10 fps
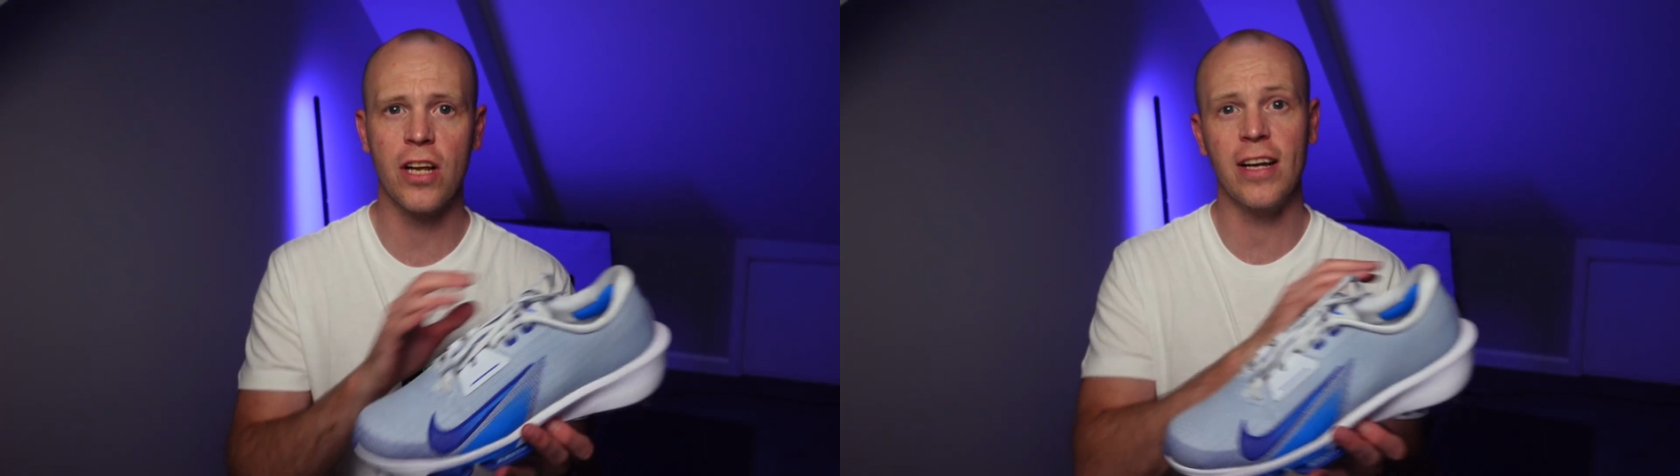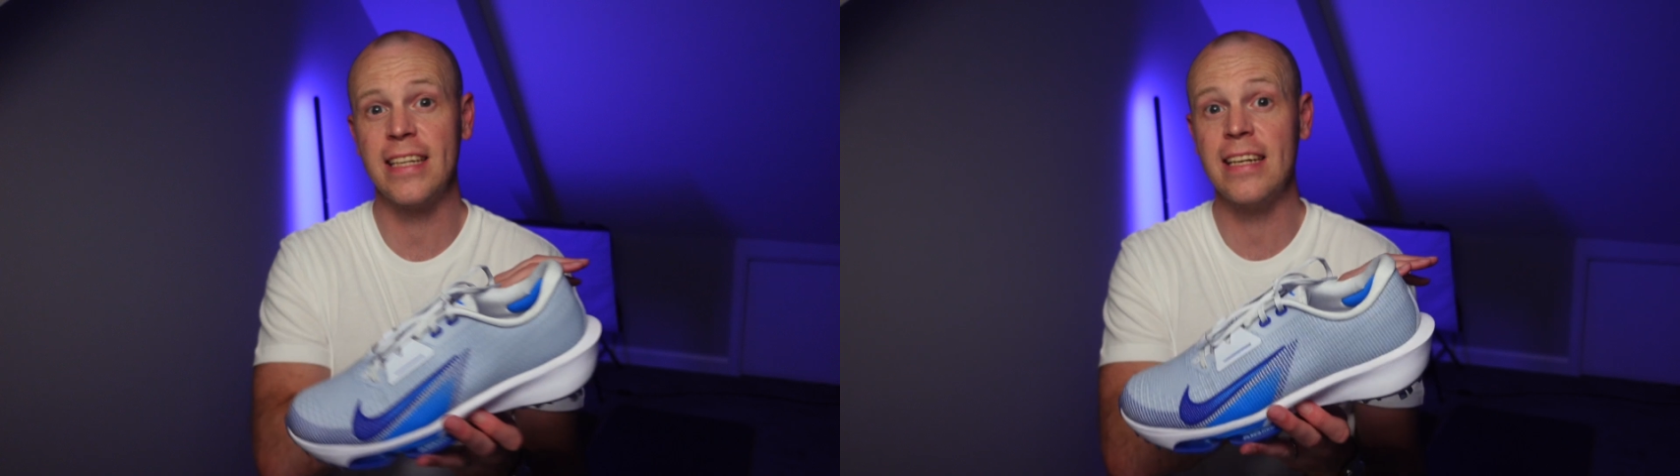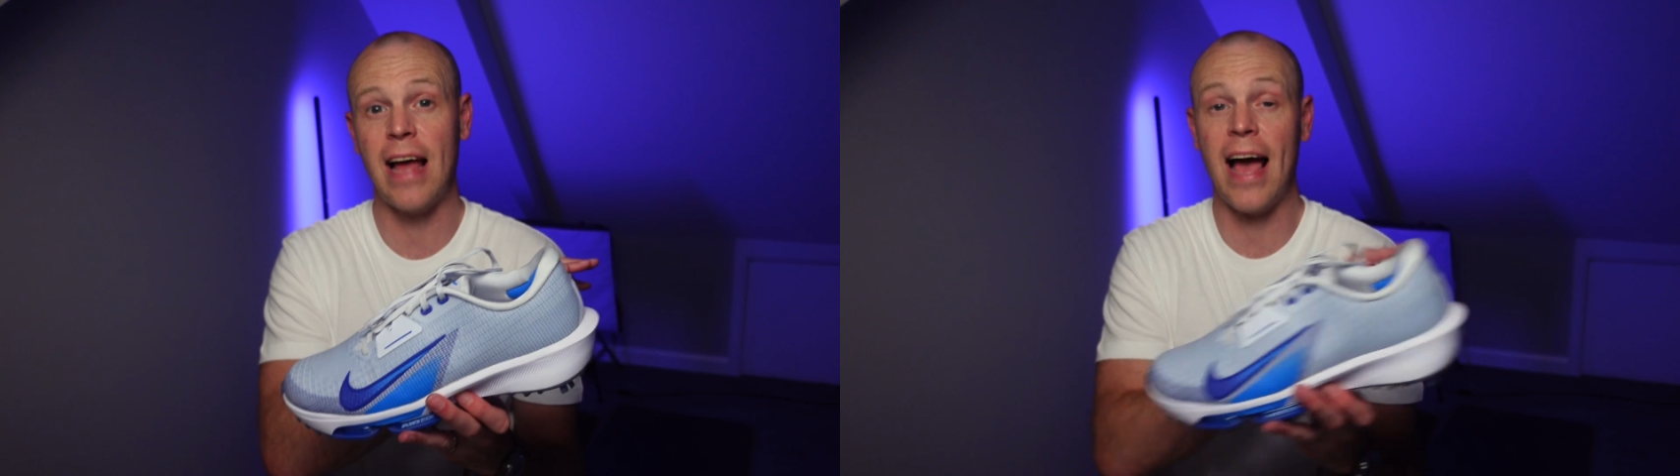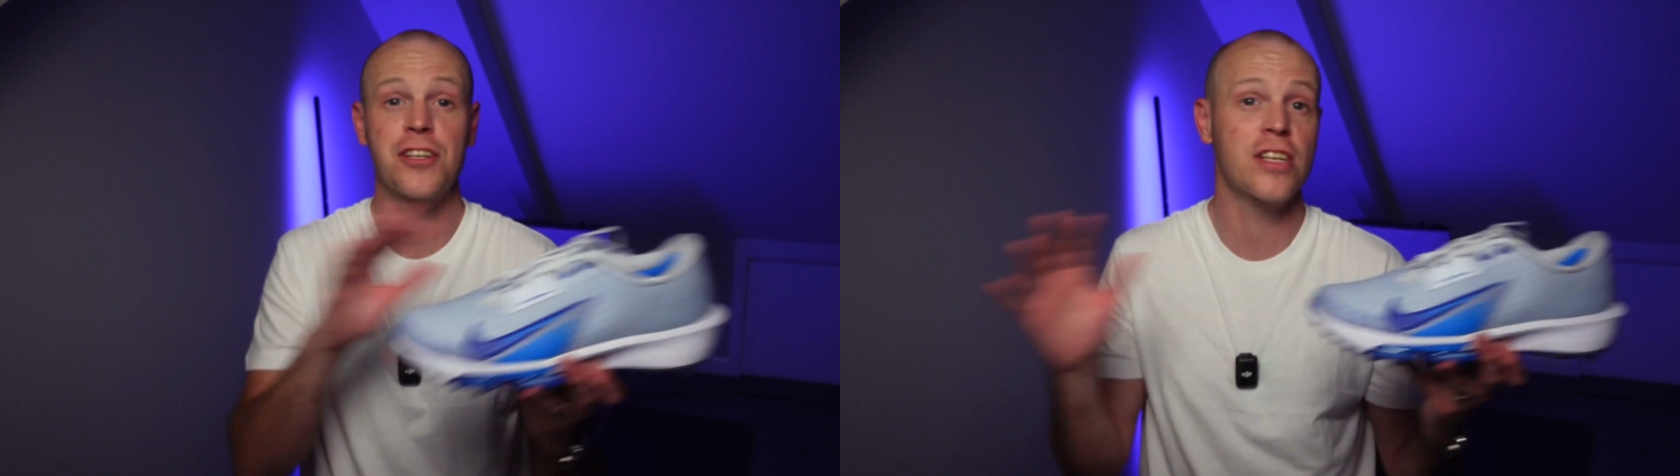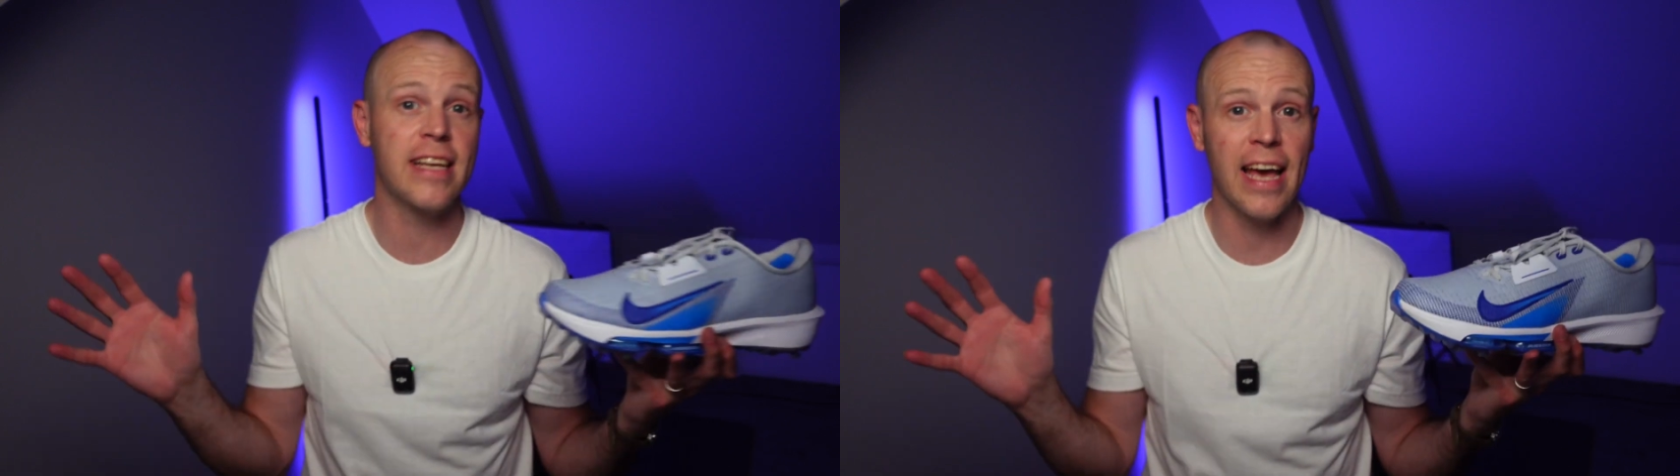and I didn't
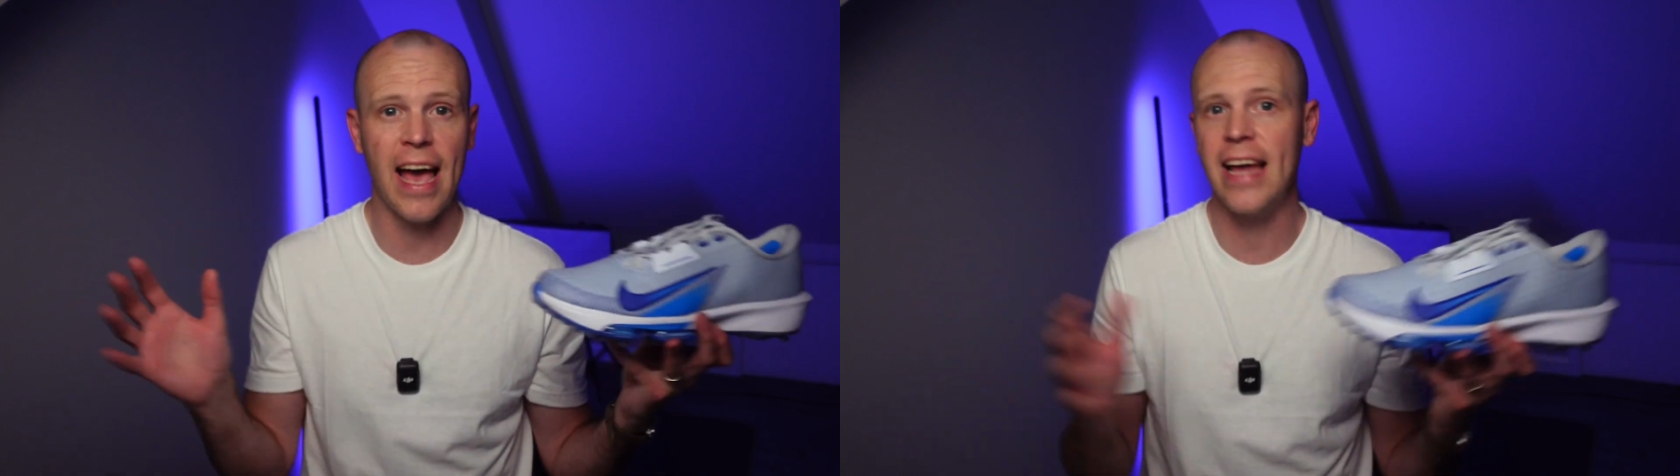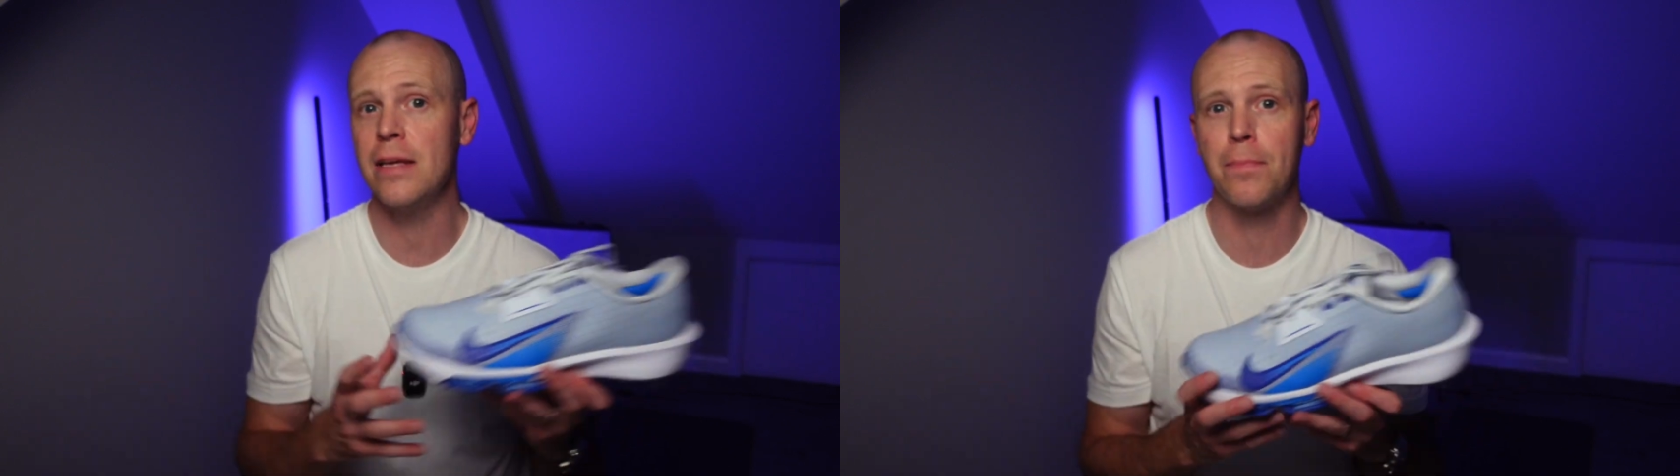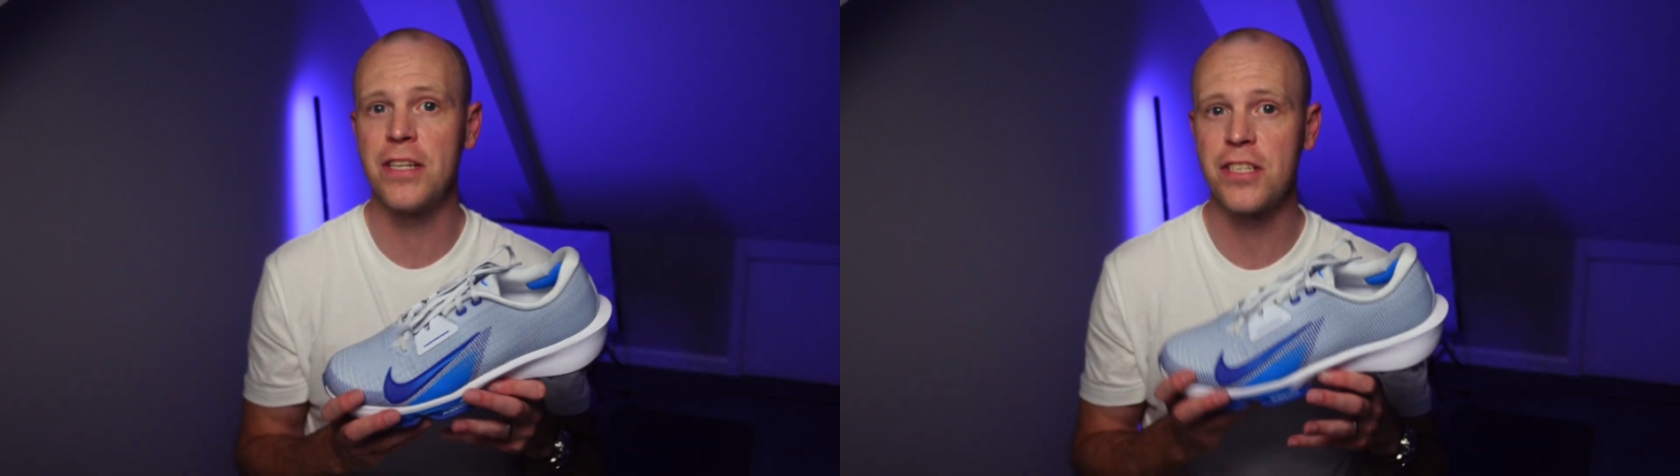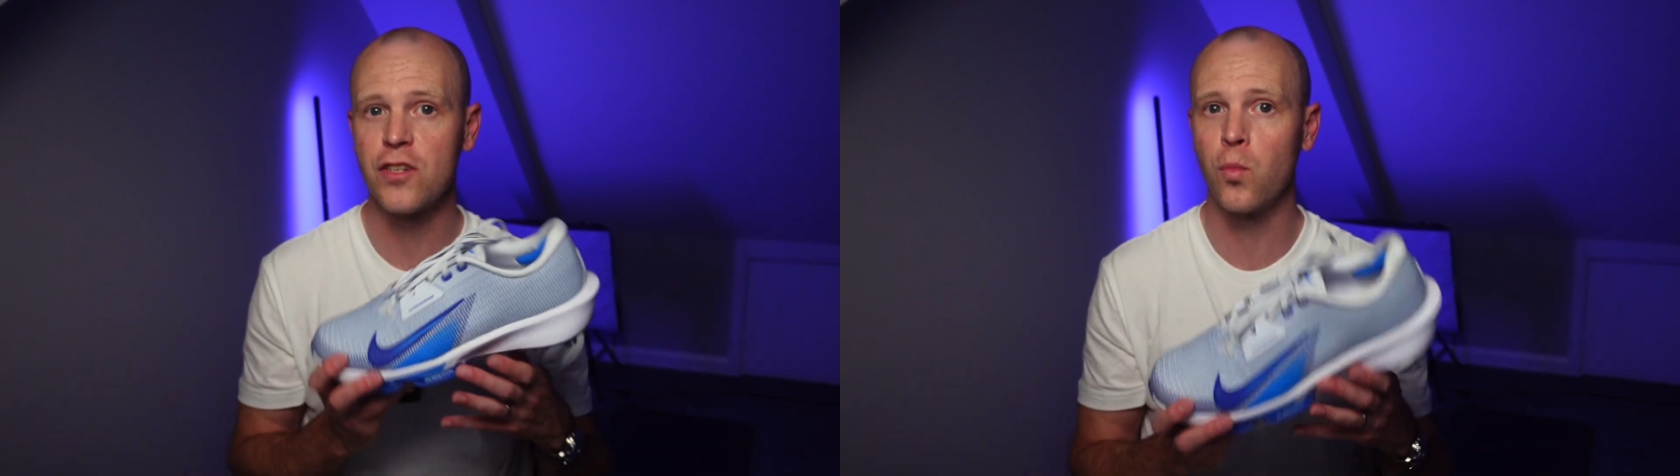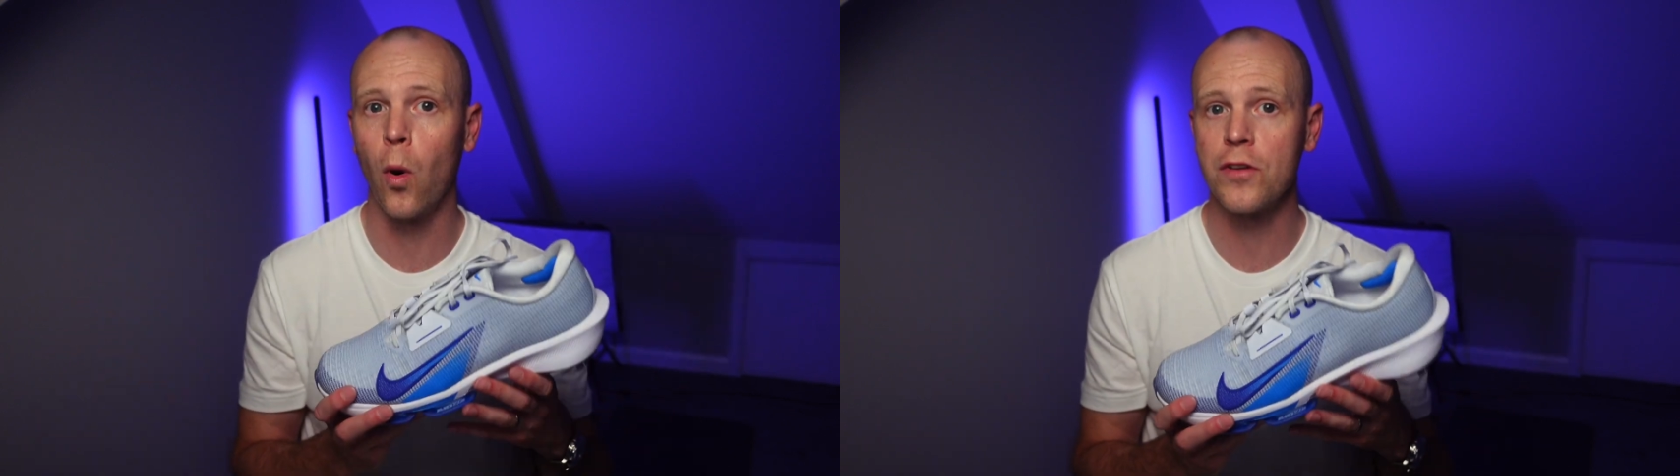actually get any
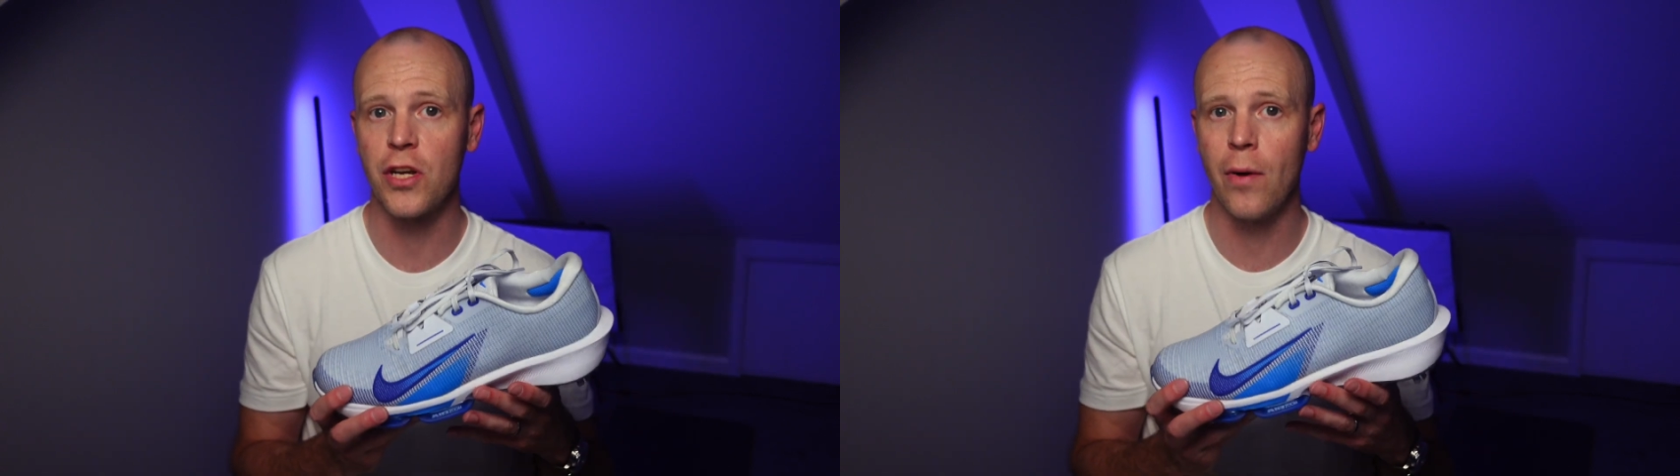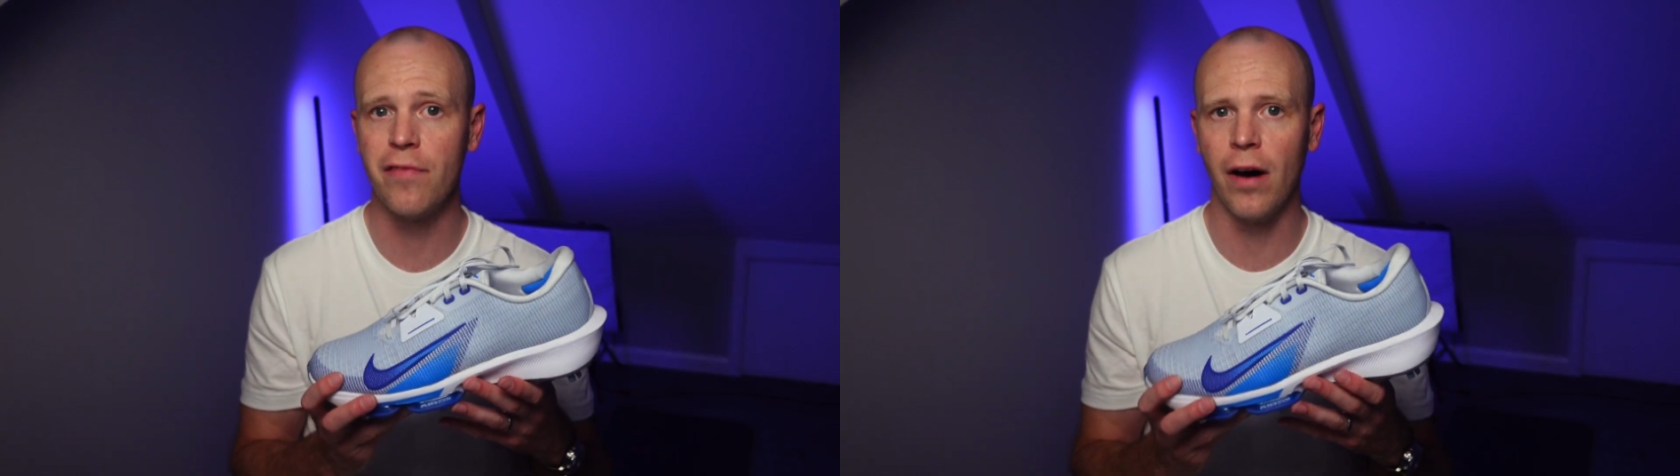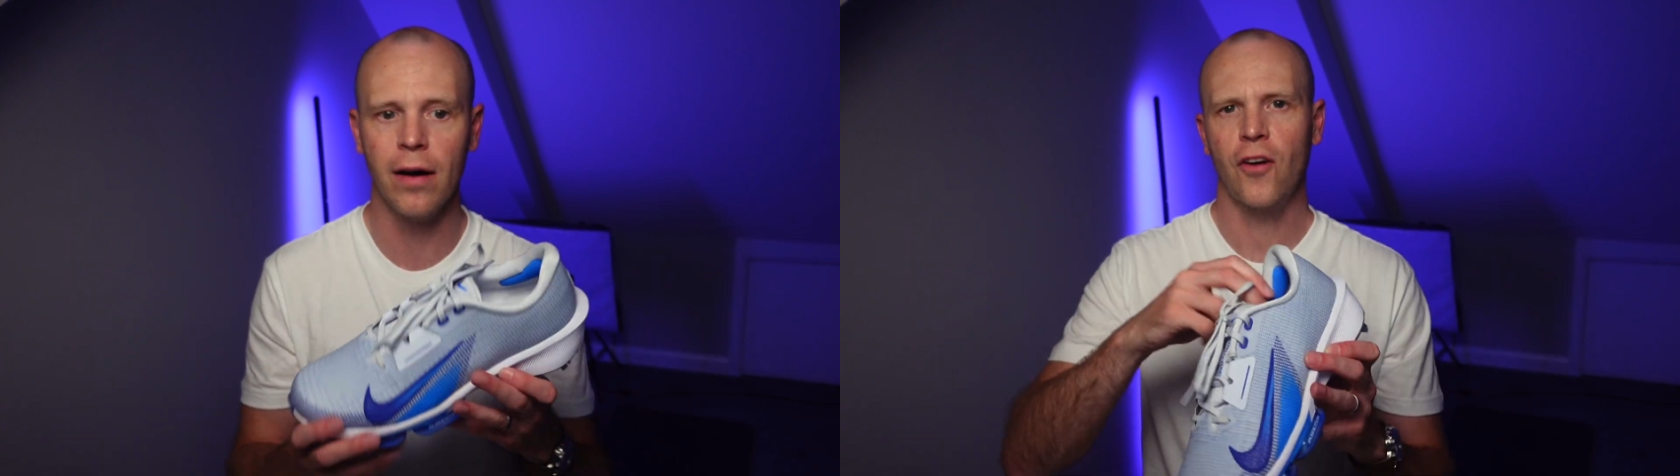blisters whatsoever.